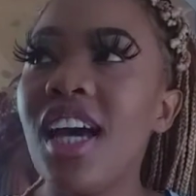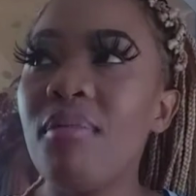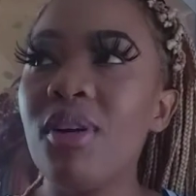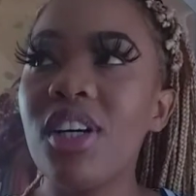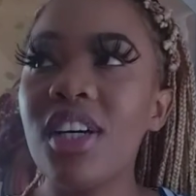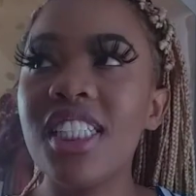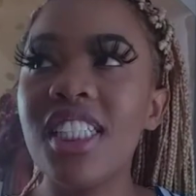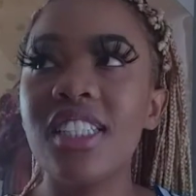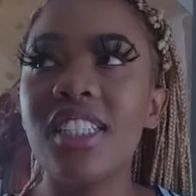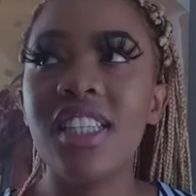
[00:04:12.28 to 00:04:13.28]
I'm not gonna say
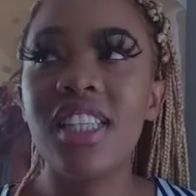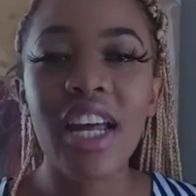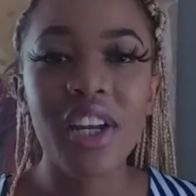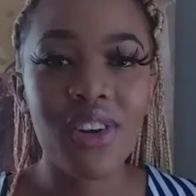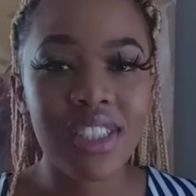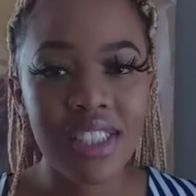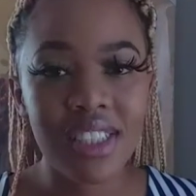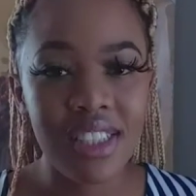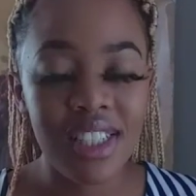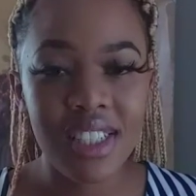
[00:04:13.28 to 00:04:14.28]
she's that
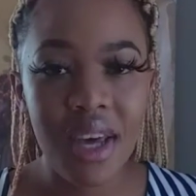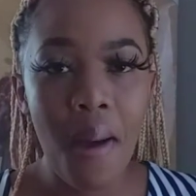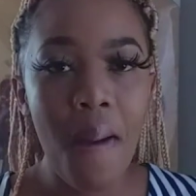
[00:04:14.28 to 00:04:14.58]
consistent,